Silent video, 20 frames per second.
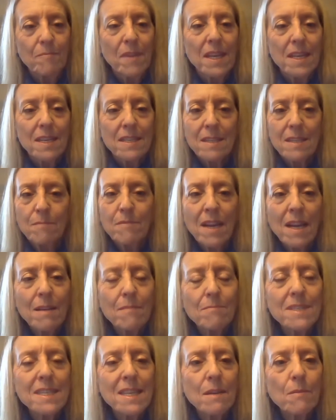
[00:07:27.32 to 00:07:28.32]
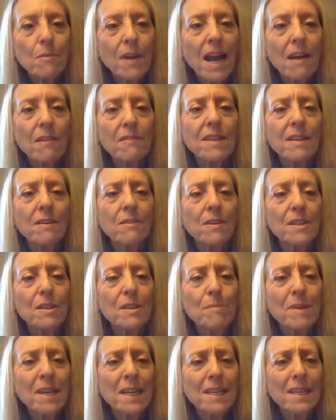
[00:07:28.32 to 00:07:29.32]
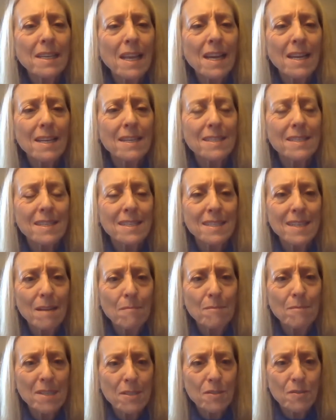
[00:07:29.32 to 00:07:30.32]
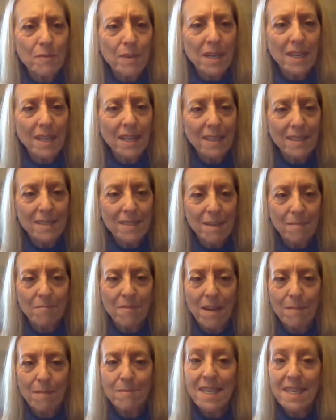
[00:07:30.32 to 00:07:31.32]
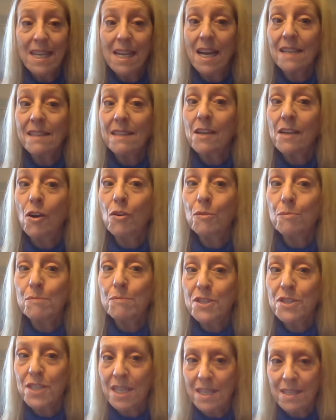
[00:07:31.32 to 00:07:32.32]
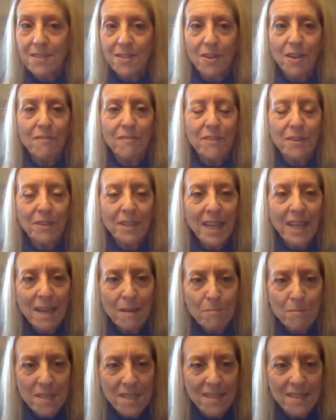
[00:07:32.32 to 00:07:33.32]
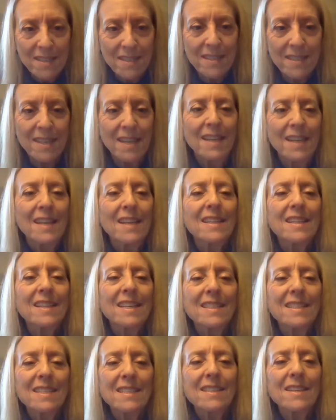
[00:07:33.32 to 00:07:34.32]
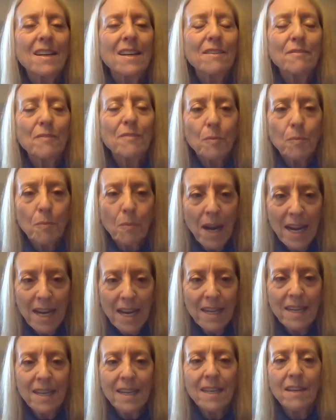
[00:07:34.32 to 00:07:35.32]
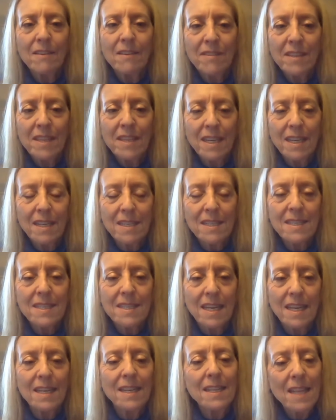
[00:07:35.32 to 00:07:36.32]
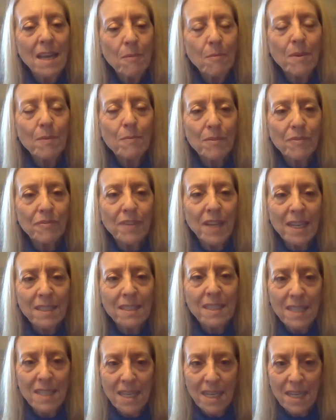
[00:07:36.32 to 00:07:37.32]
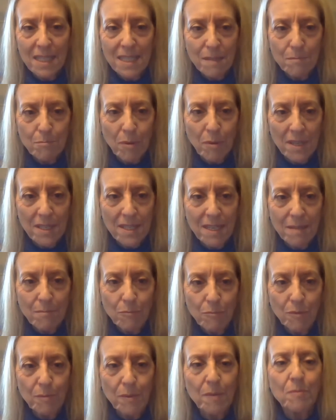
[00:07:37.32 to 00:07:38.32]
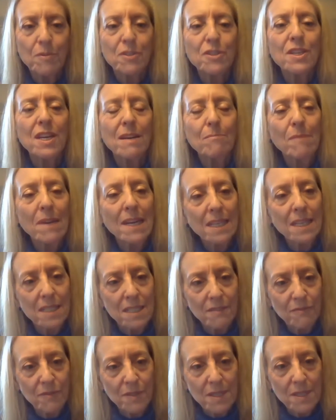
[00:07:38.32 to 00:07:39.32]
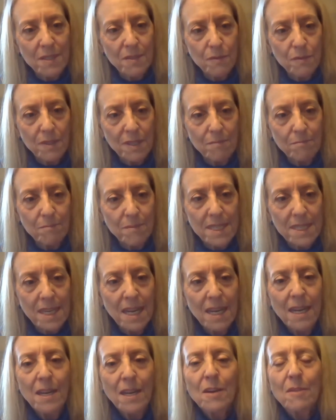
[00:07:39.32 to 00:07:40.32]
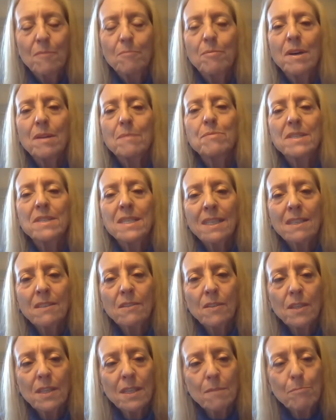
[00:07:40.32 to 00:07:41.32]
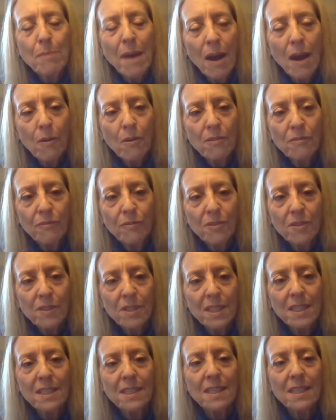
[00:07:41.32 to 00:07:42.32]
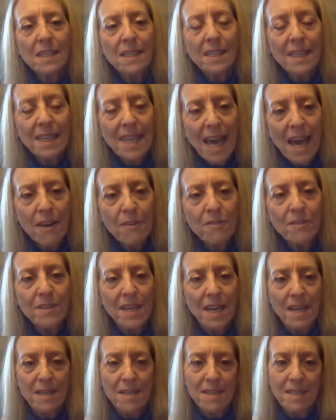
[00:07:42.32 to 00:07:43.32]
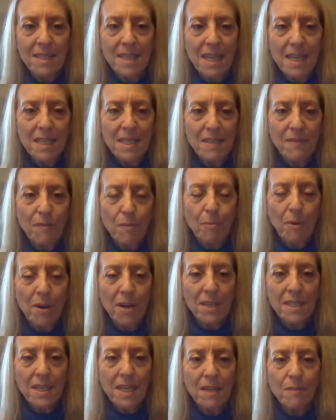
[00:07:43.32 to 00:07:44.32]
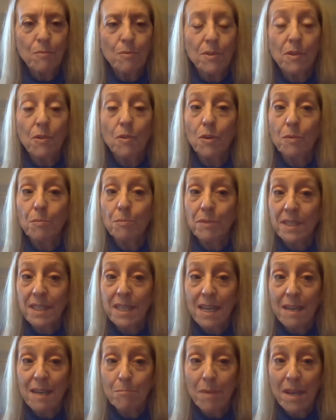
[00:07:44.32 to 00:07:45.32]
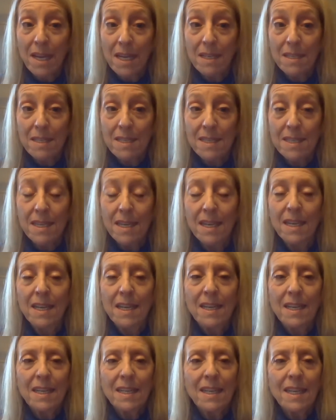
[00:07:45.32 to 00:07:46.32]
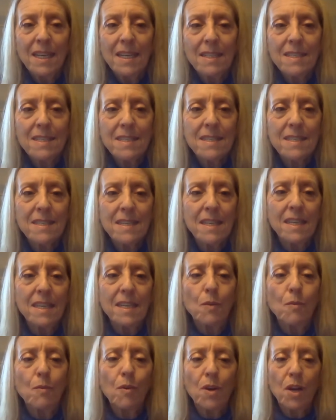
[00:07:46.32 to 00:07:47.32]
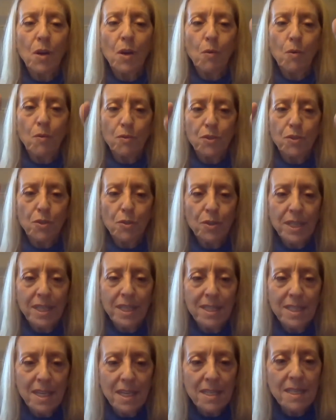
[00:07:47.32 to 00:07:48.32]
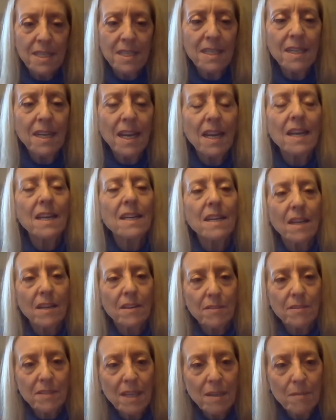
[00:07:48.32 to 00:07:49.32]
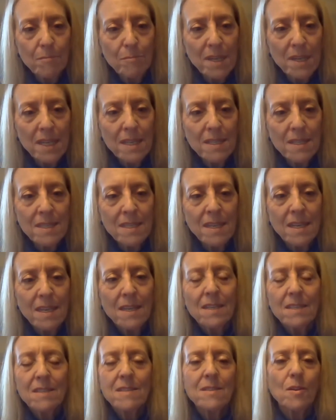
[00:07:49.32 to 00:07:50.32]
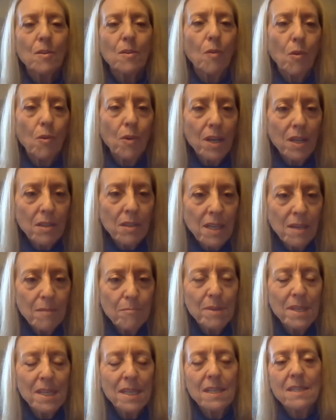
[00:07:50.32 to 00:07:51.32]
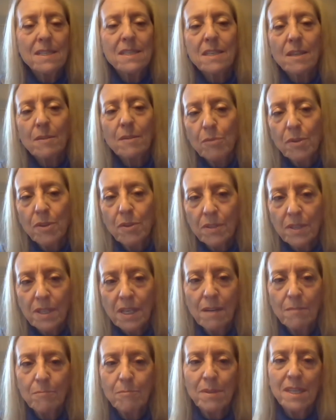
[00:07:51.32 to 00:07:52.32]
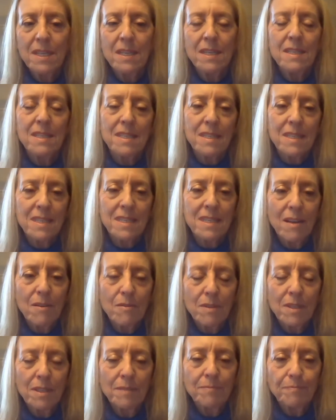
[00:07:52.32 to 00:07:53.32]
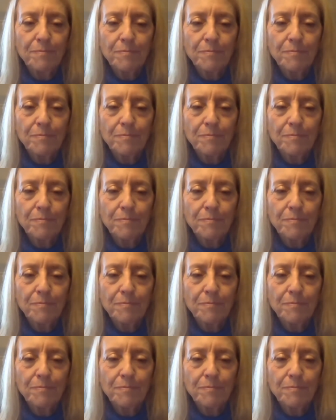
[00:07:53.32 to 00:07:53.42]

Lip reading: Sometimes they were out there on the picket lines and demonstrating. Sometimes they got the Coke machines off their campuses. They did a variety of things, and in that way reflected the anti-apartheid movement, which had many different streams. But particularly powerful in the latter days of apartheid were the corporate campaigns against the quote-unquote dirty dozen and other companies, so oil companies, computer companies, etc.,